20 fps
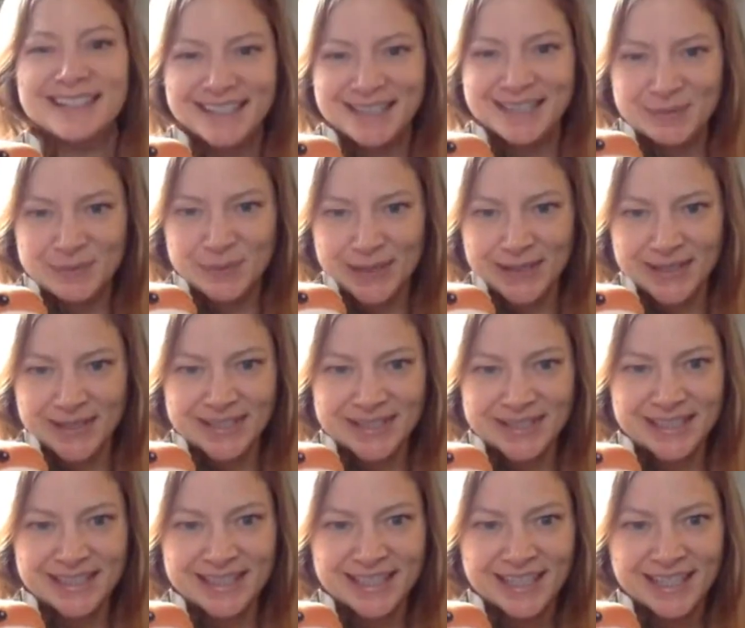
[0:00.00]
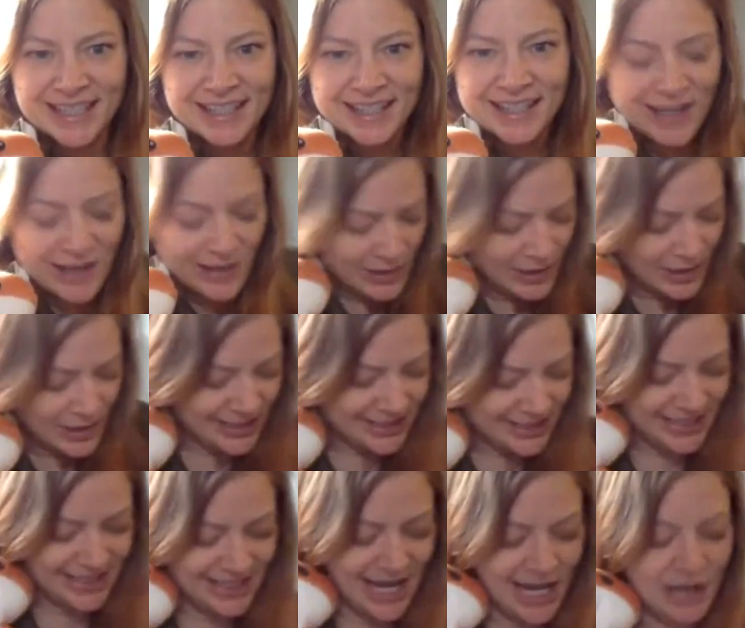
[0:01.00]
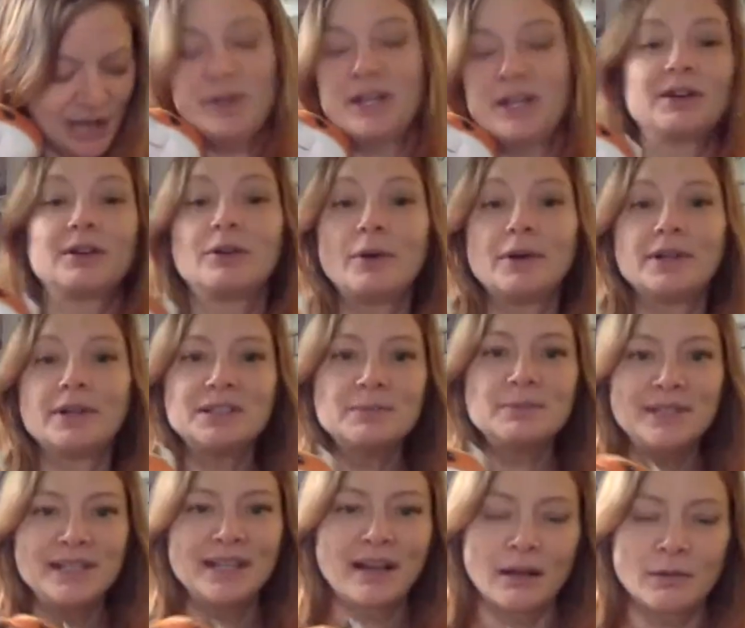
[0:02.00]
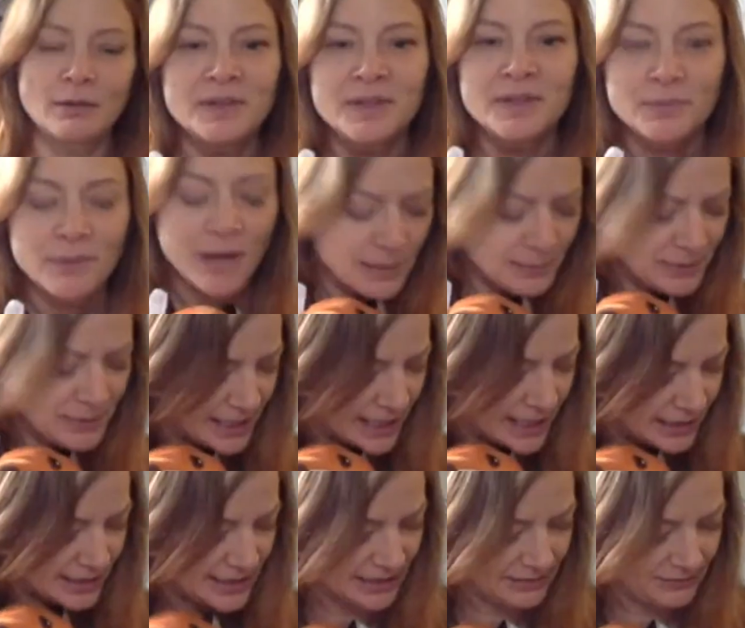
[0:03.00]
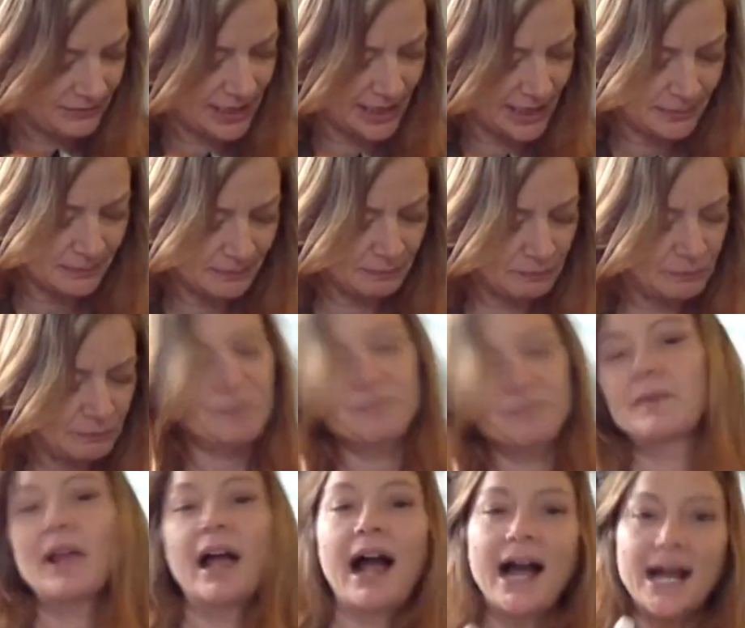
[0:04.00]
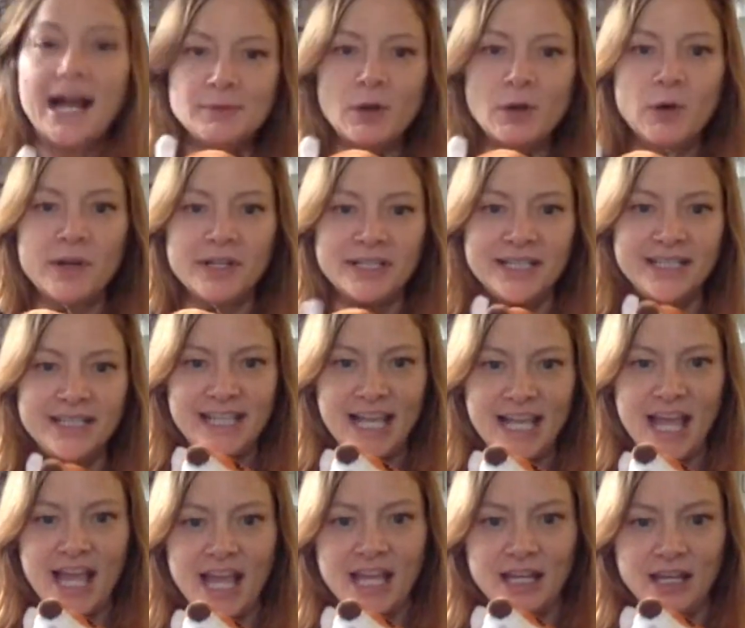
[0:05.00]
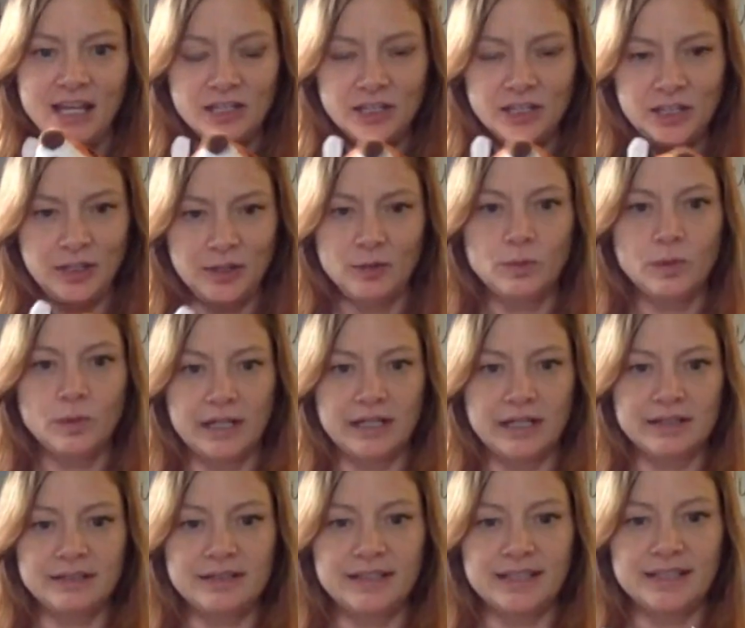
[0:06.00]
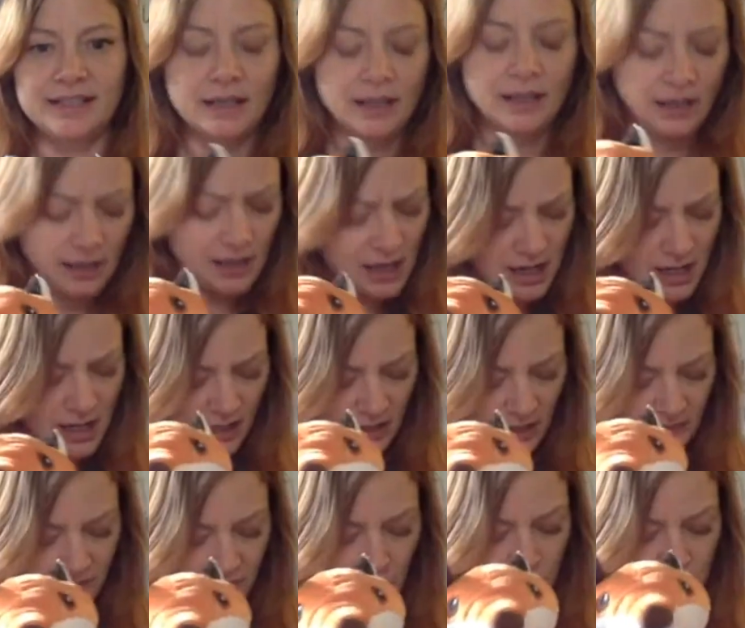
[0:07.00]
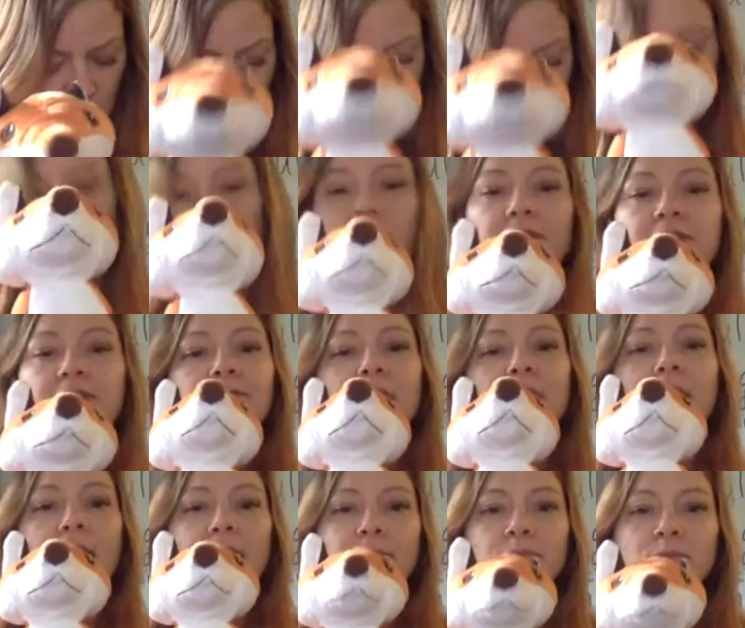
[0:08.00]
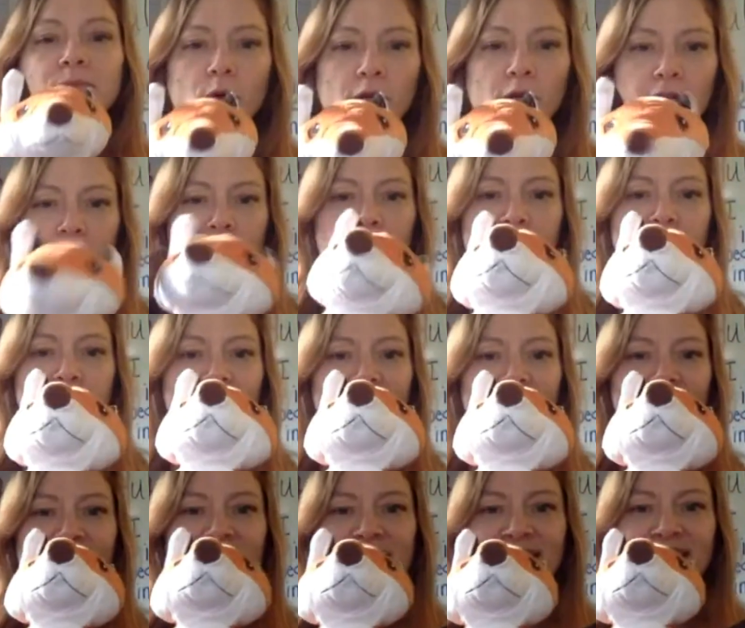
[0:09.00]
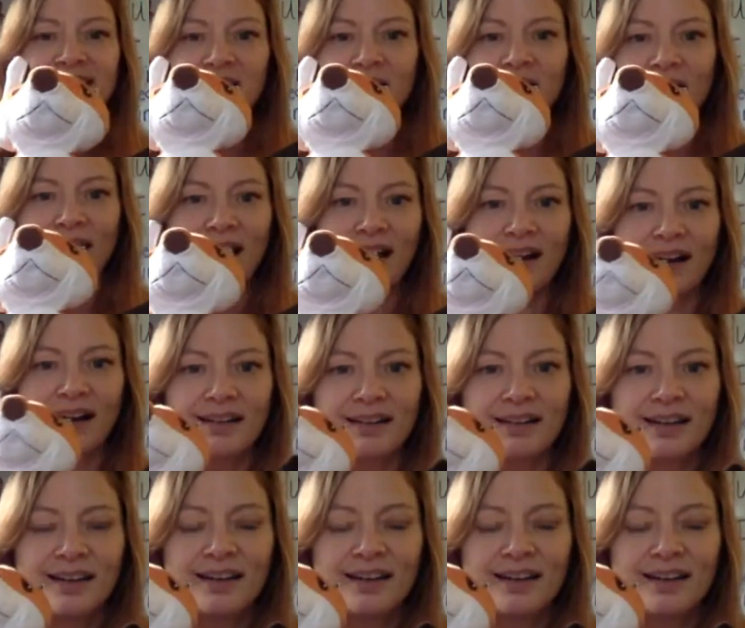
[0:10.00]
in words. Today, we are going to begin with a rhyming activity. I'm going to say two words. If those two words rhyme, we're going to put our hands in the air.